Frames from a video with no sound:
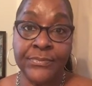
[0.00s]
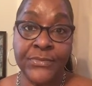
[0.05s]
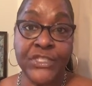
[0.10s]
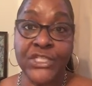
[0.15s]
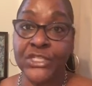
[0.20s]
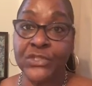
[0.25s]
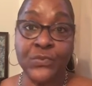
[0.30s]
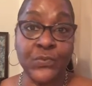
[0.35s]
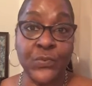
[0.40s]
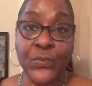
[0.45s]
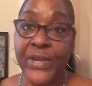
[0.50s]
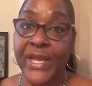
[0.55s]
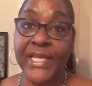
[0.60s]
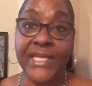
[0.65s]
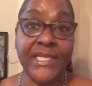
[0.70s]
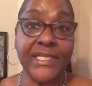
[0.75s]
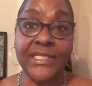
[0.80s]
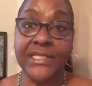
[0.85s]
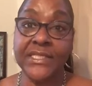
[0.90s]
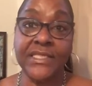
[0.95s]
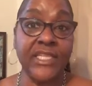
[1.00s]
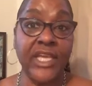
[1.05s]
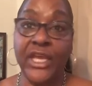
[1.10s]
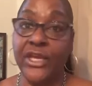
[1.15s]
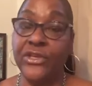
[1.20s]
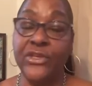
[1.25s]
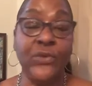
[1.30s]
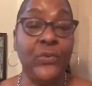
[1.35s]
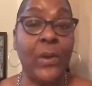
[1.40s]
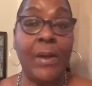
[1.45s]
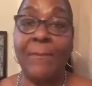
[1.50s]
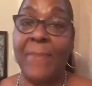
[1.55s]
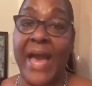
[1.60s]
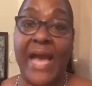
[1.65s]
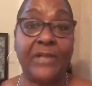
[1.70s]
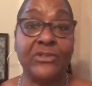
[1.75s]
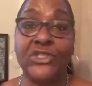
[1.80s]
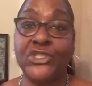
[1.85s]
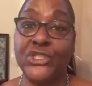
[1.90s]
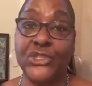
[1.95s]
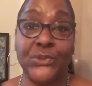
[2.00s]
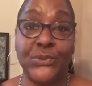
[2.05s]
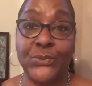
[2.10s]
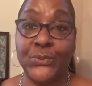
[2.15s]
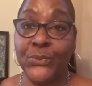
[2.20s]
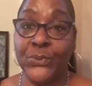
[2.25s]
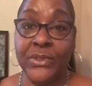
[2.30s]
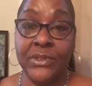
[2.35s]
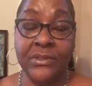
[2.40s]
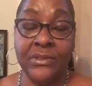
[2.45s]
Just ready to tell you about you.